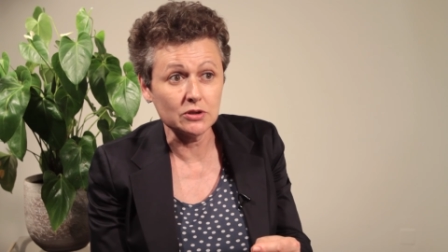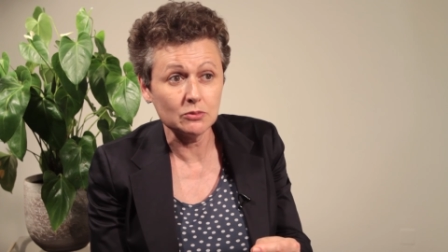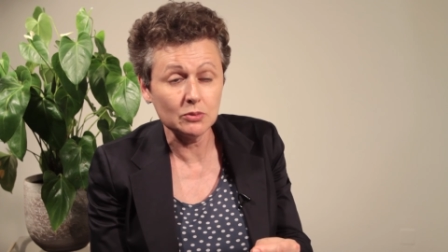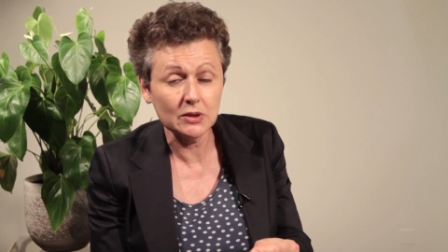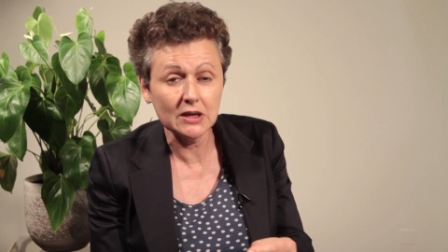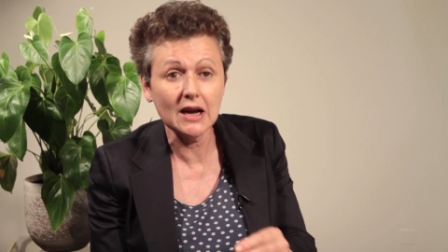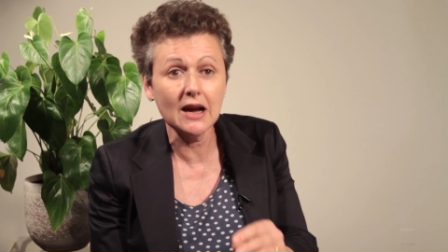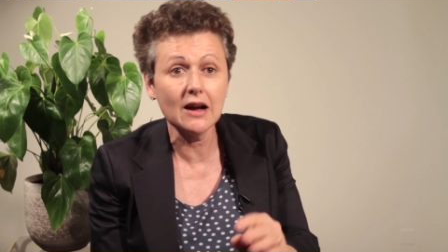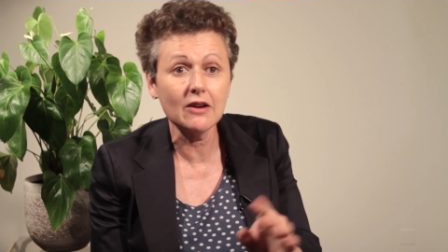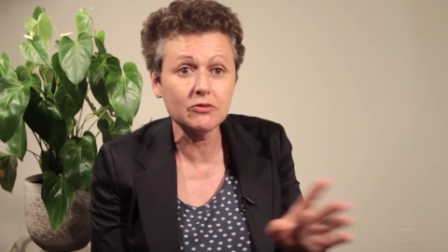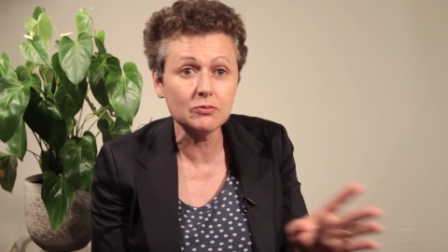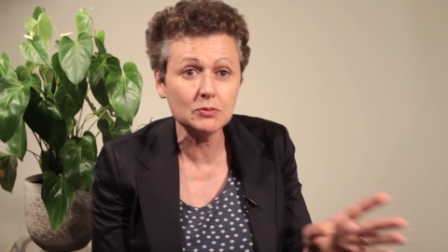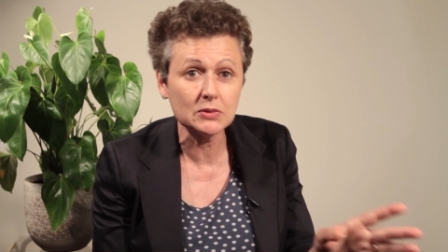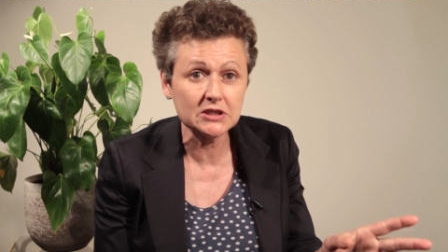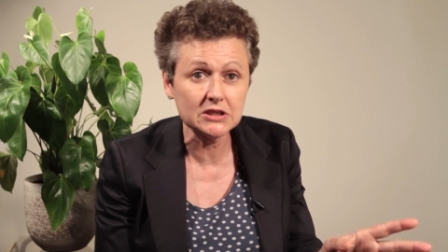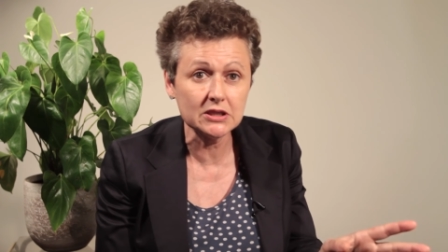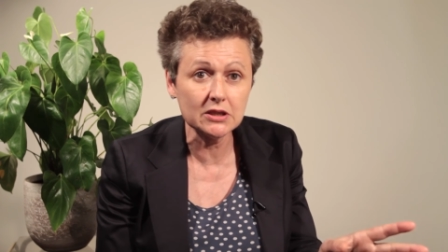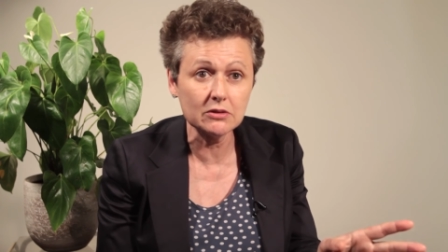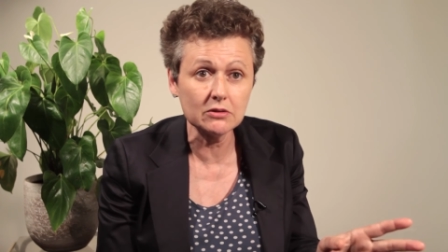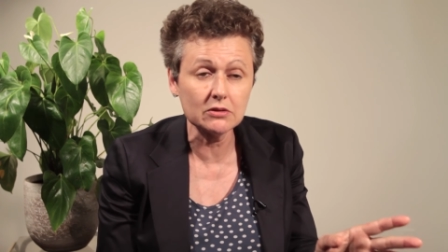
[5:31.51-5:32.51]
We have
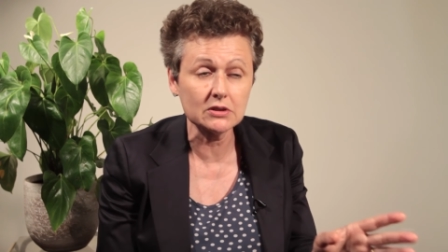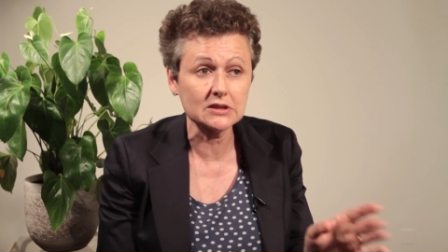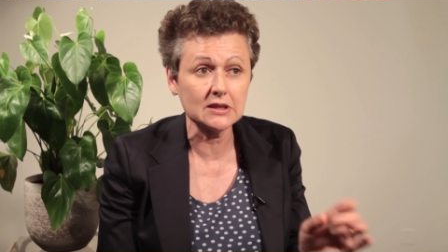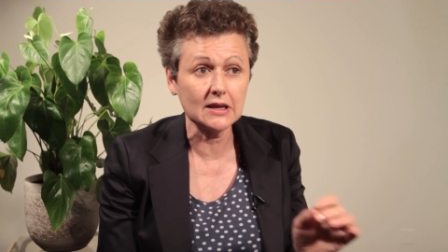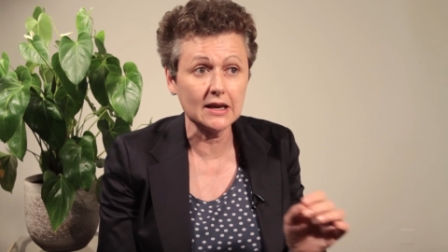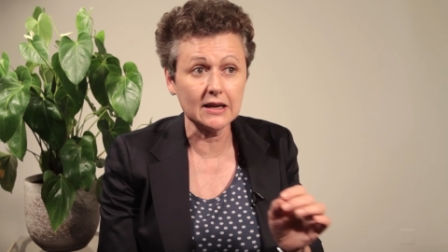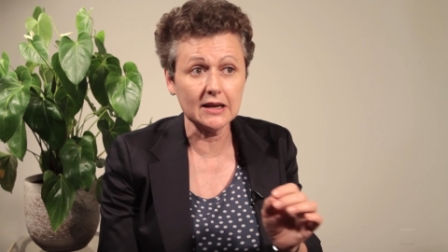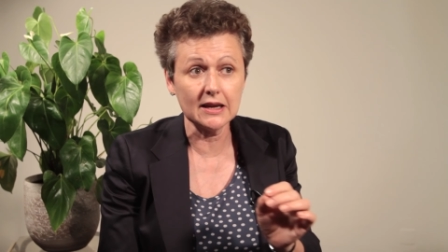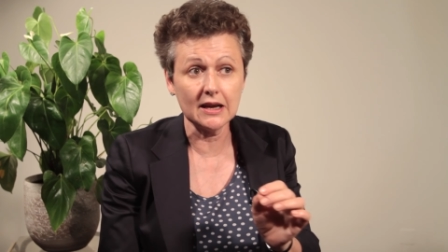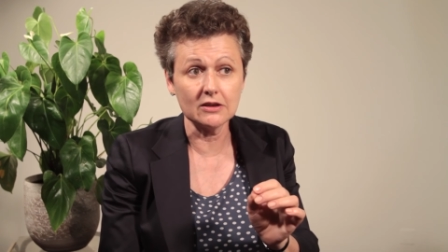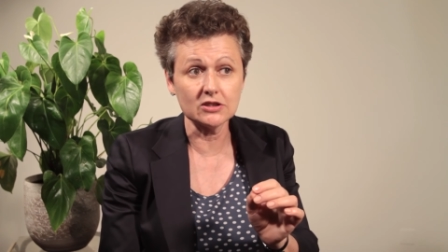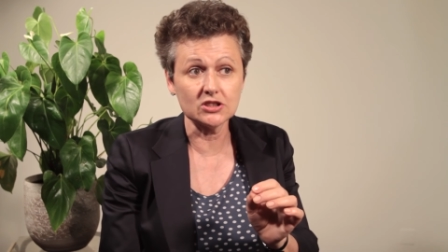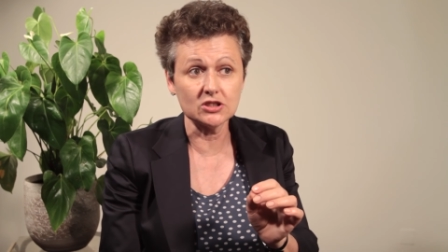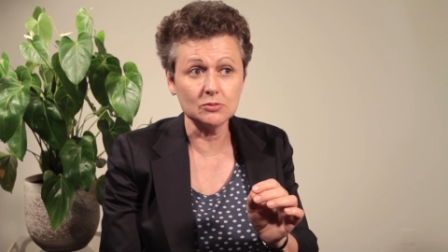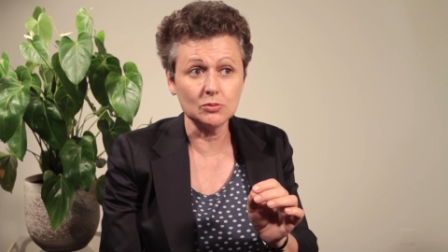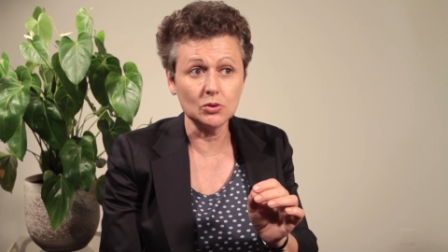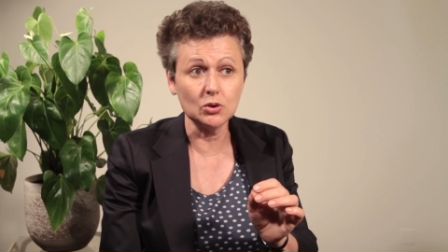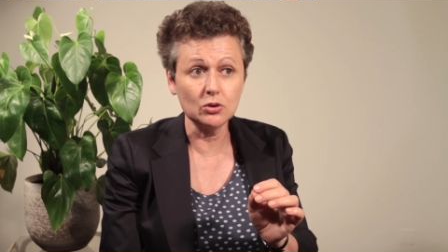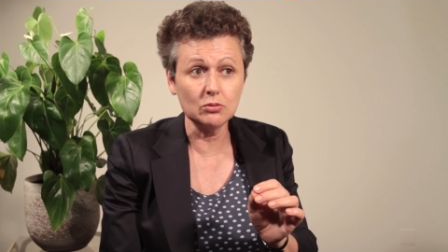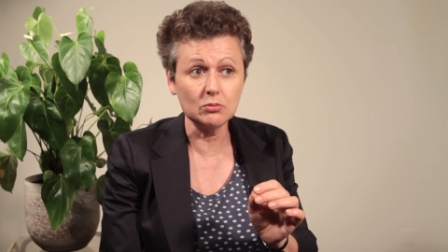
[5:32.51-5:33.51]
materials like
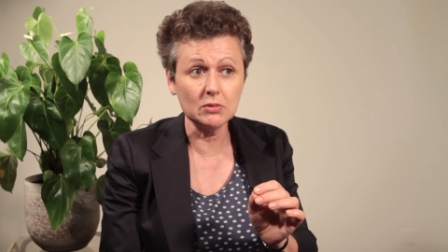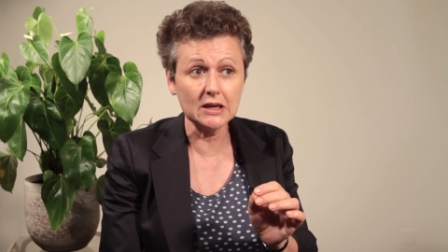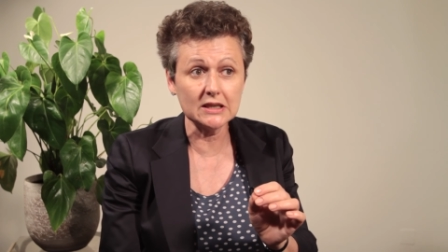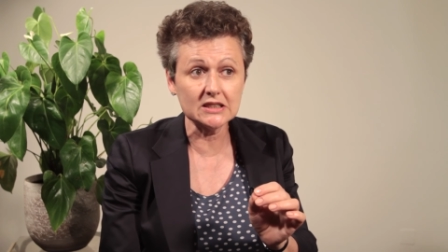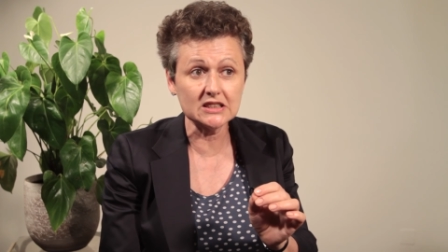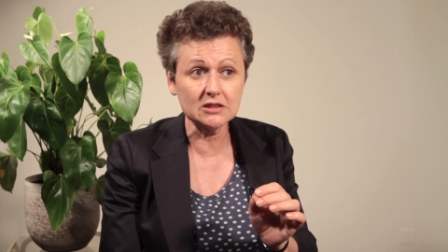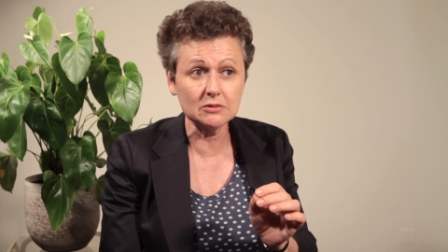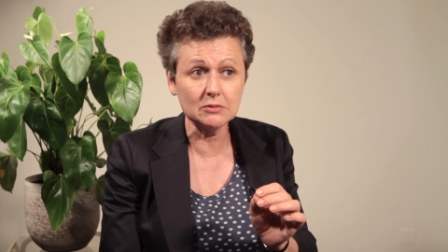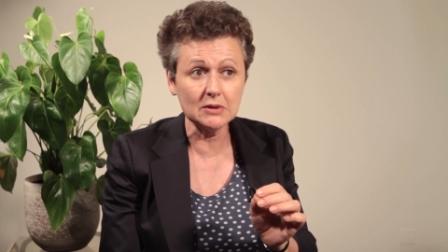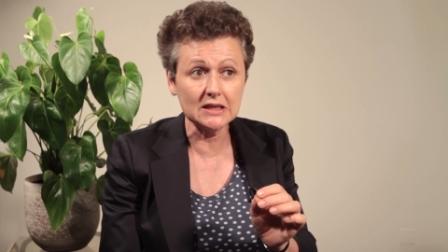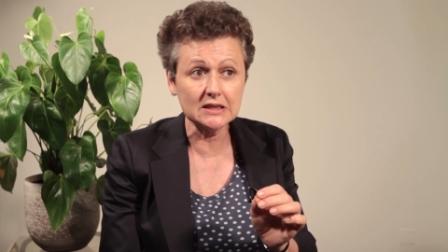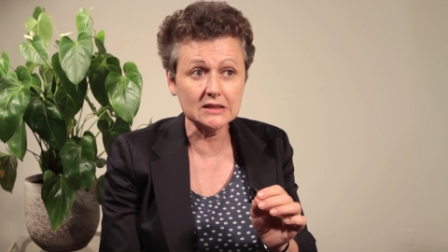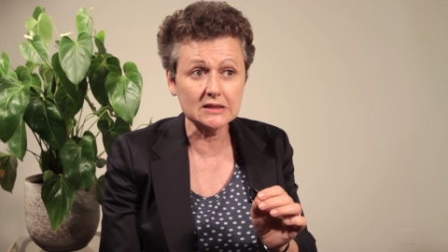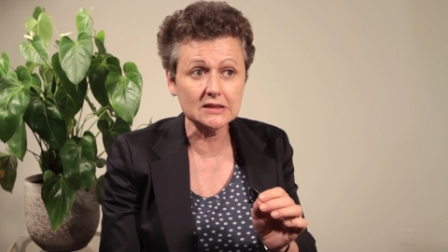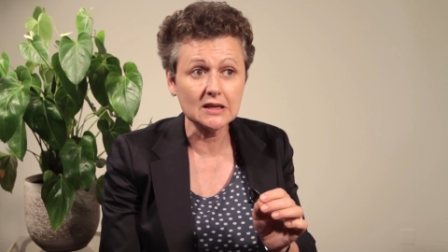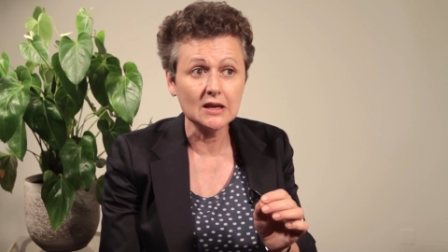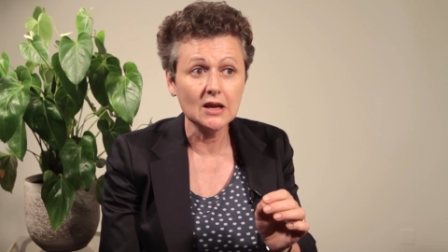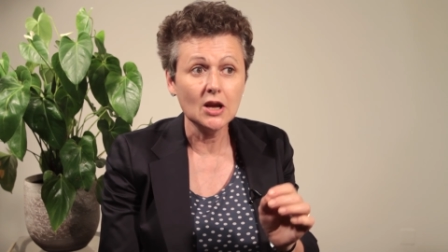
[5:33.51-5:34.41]
calcium aluminate cements,